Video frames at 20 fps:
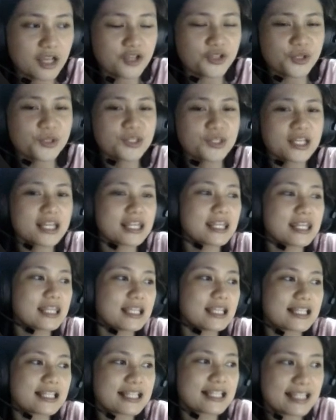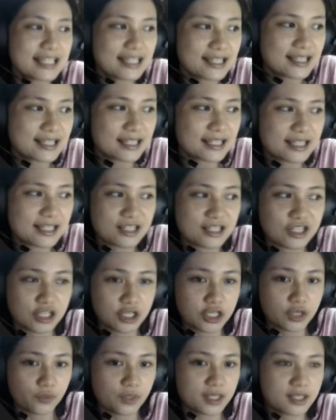So the cis is the
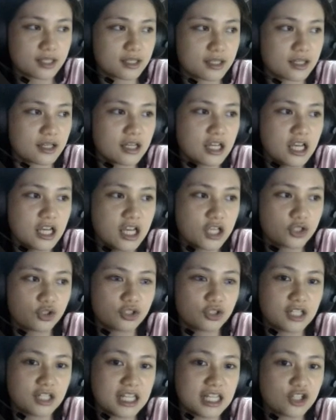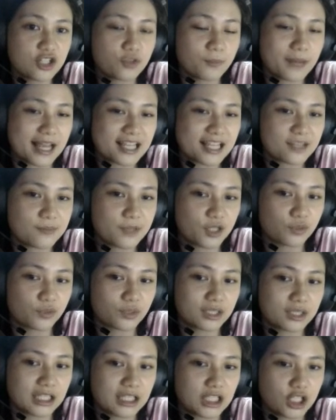nearest to the endoplasmic
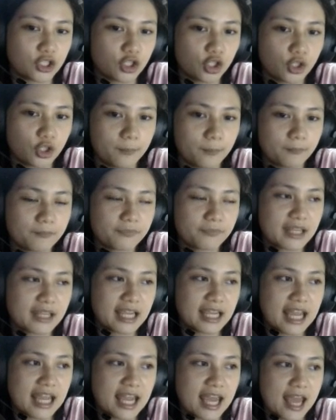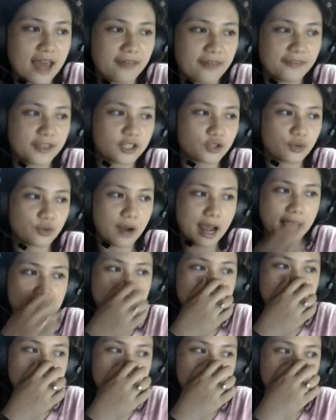reticulum, and the
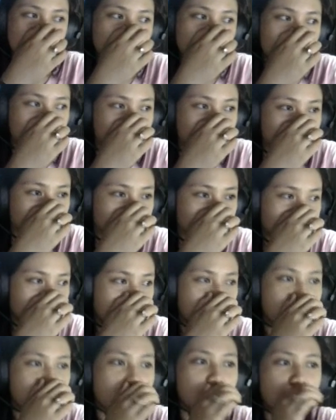trans is the